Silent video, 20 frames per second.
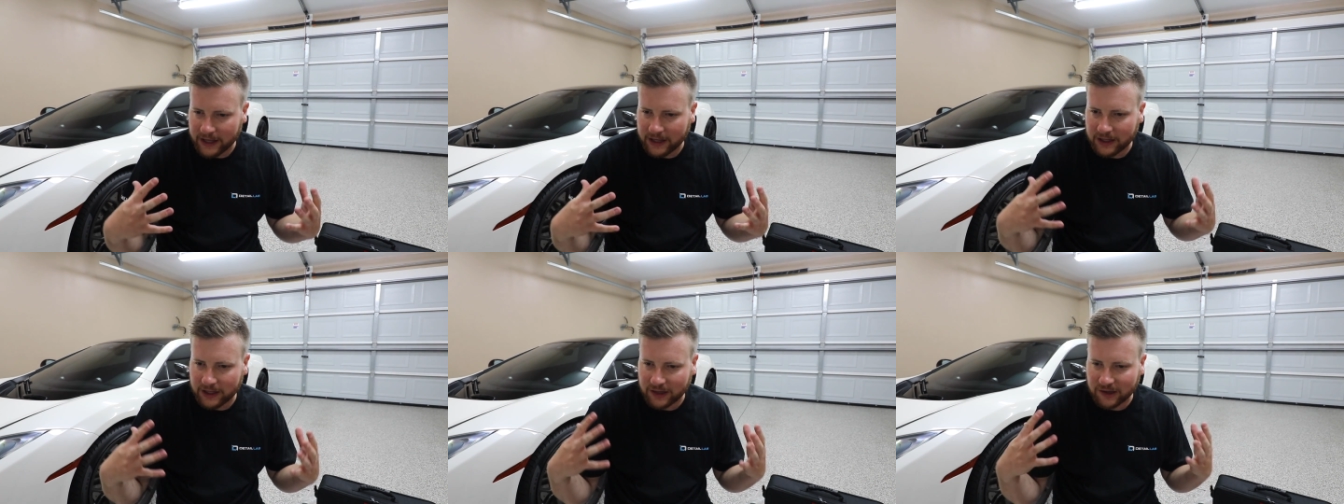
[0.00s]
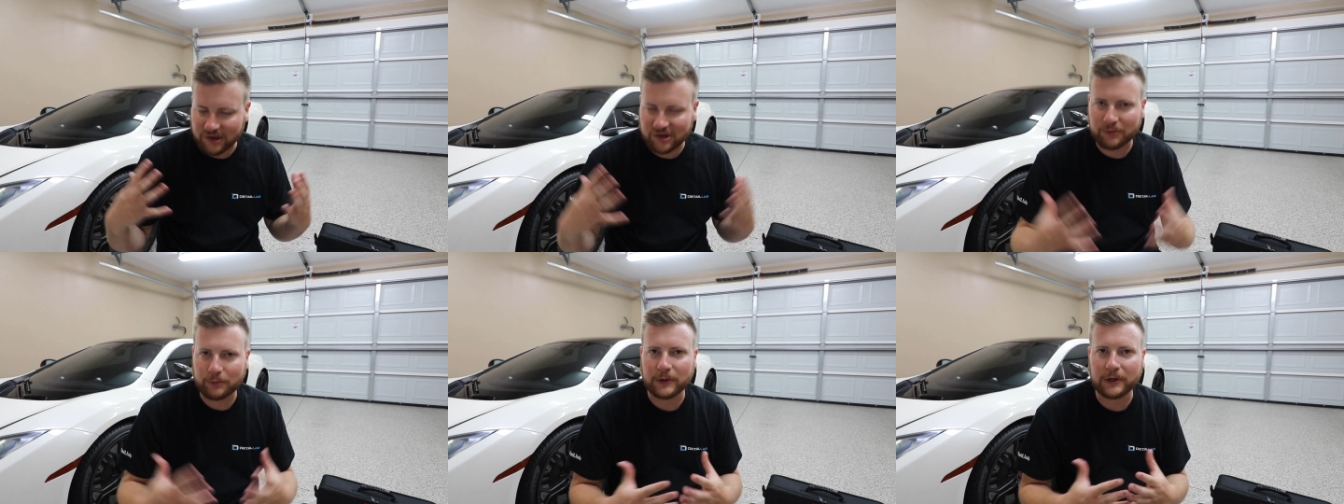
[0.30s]

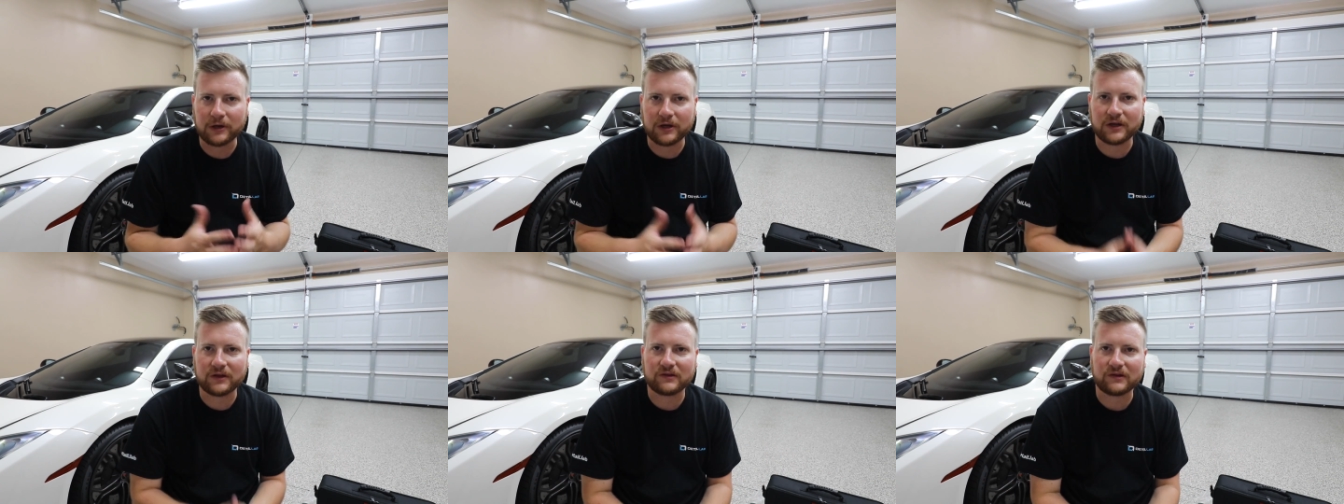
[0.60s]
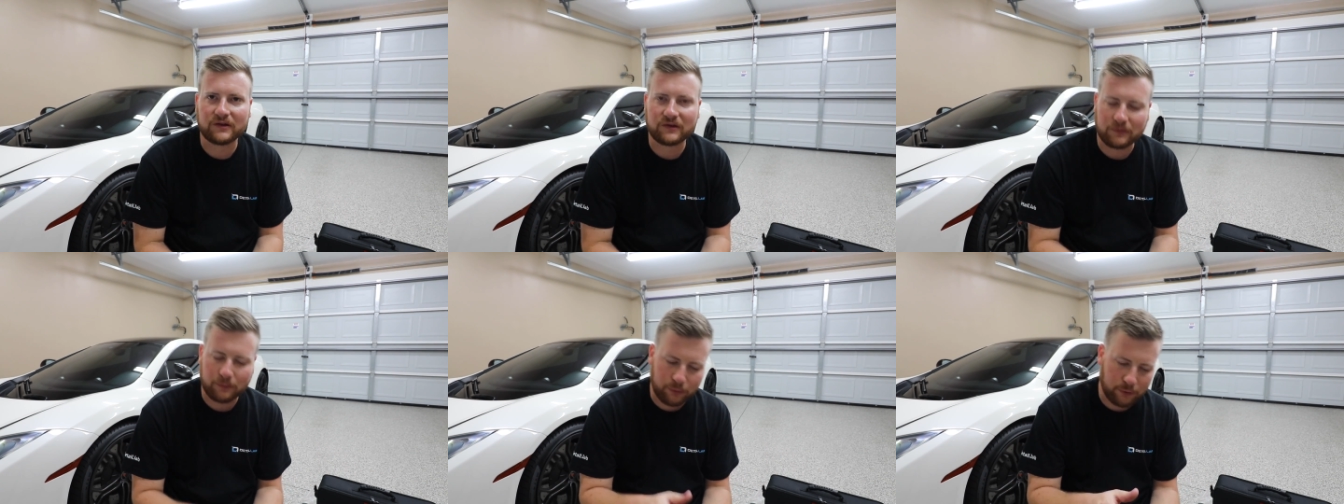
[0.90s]

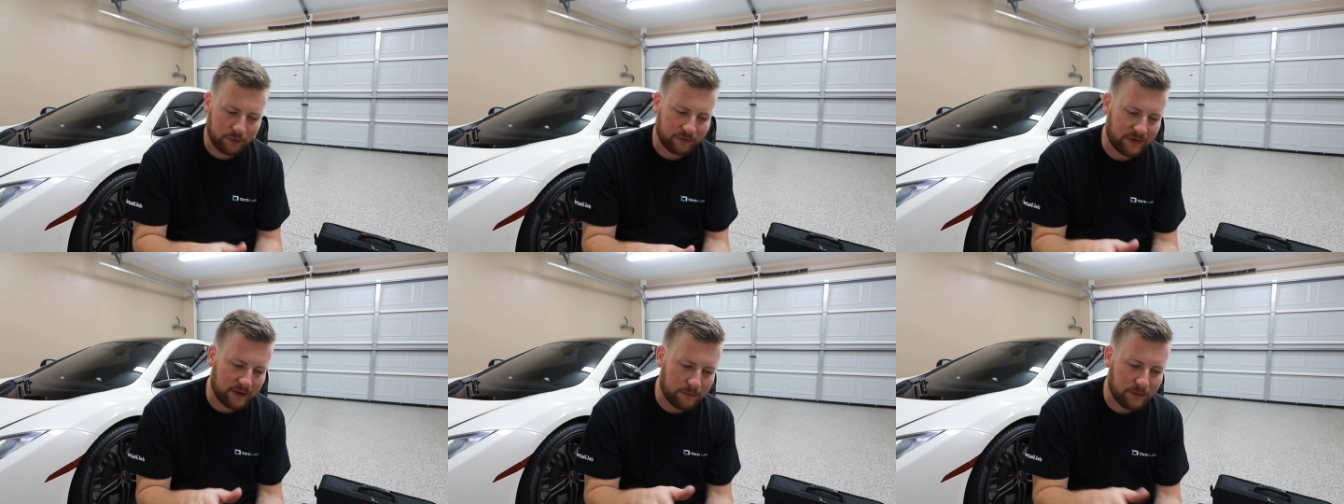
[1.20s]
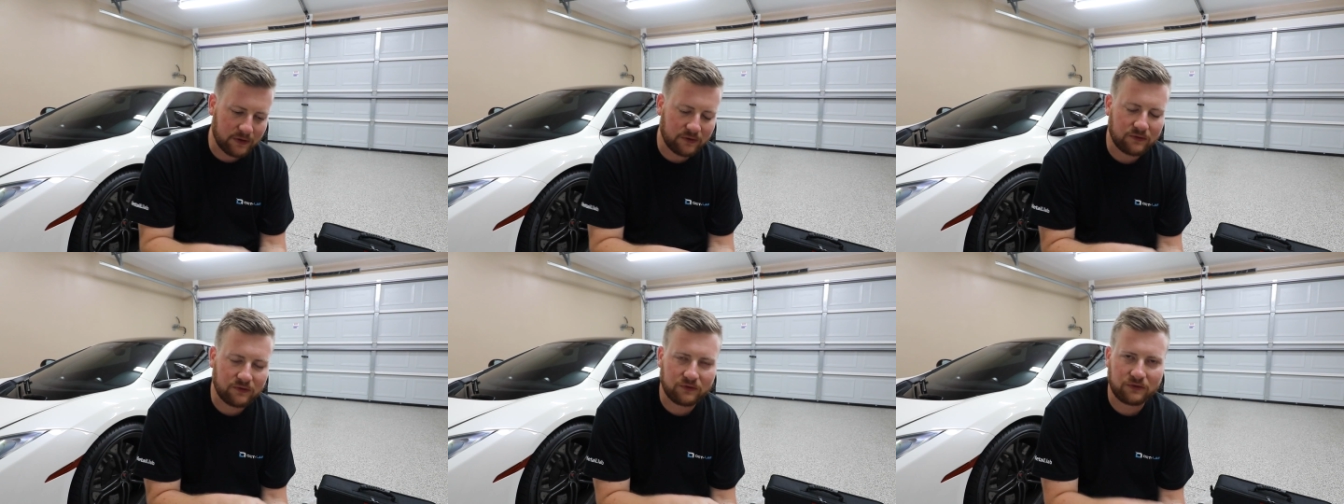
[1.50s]
experiences and put them
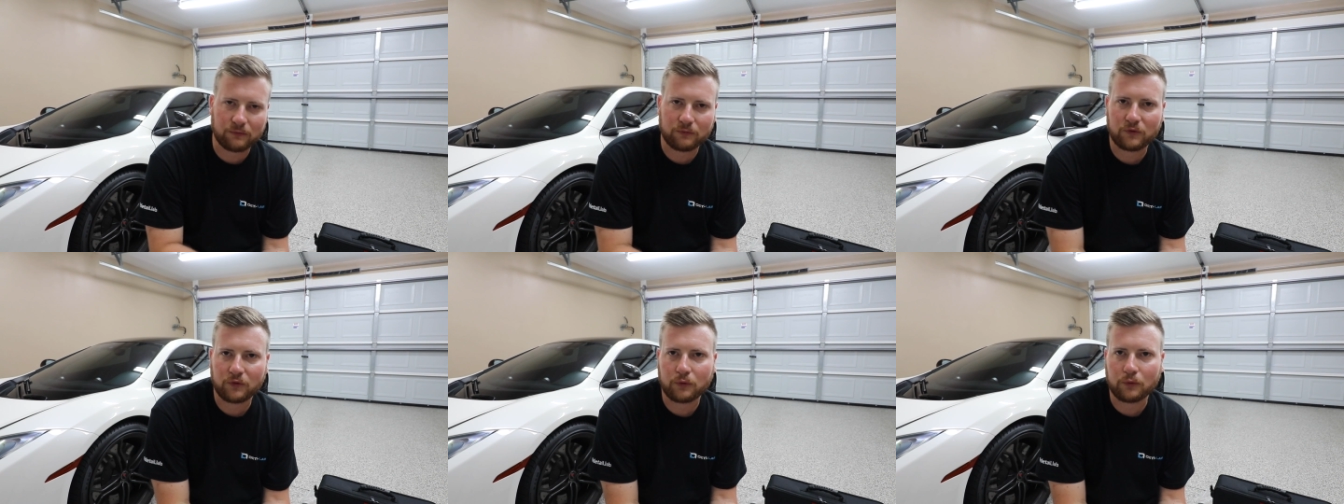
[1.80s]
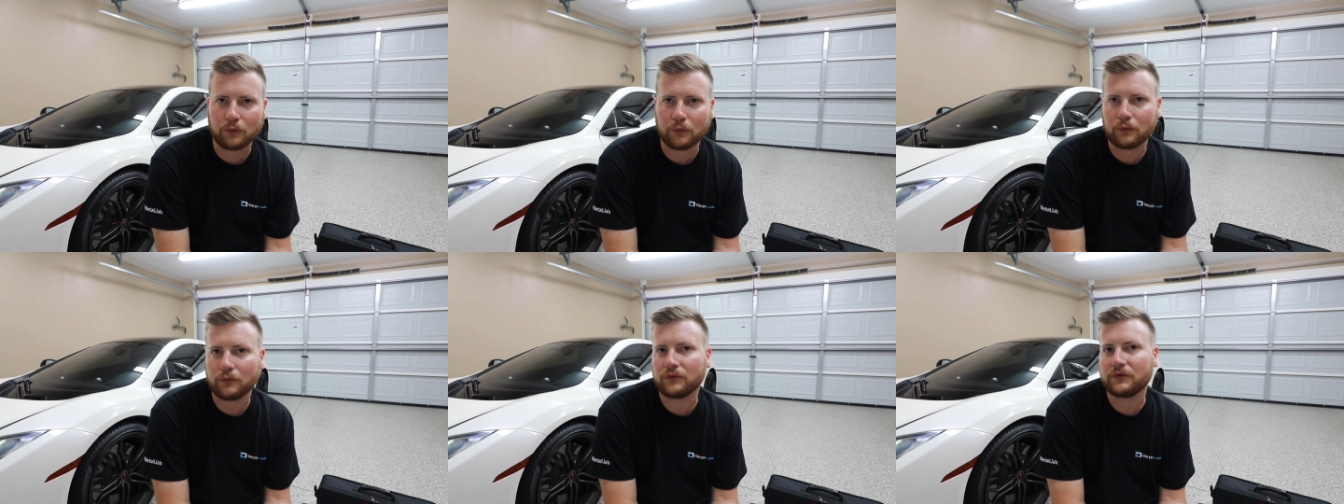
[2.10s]
into some
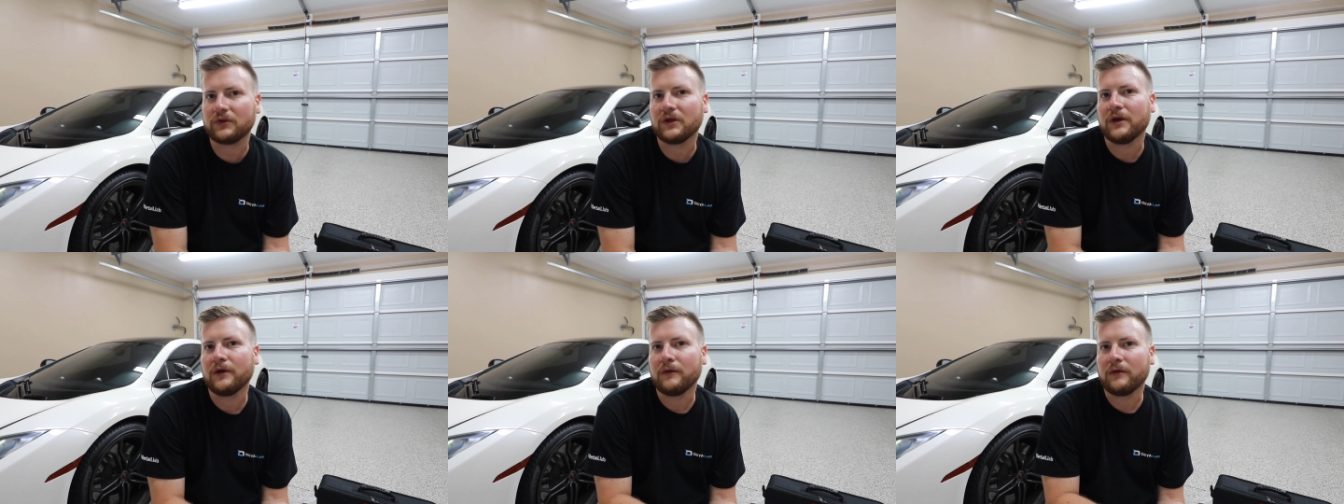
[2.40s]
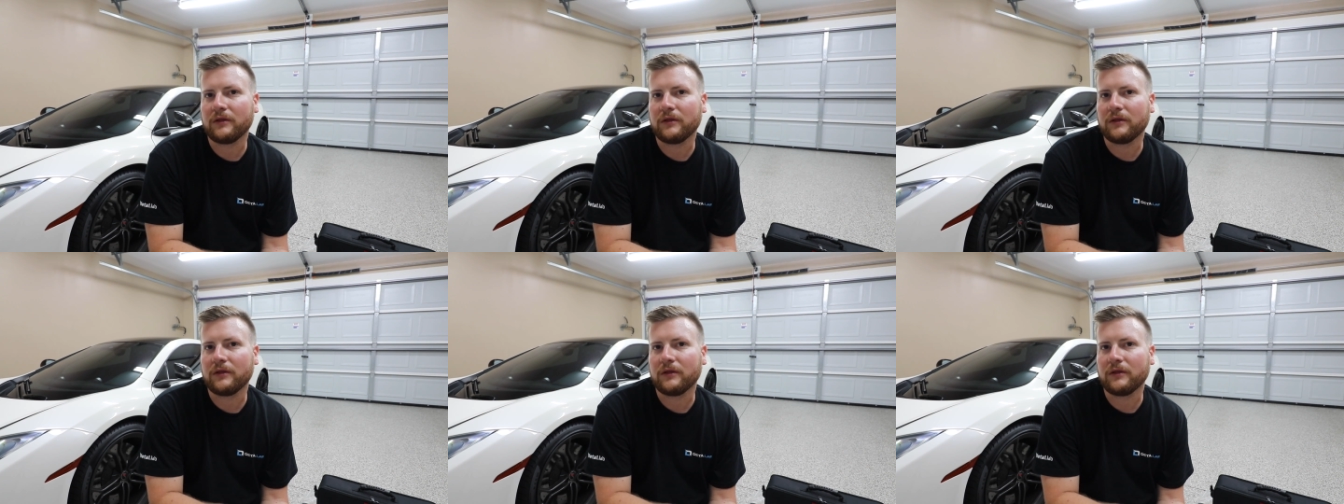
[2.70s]
tools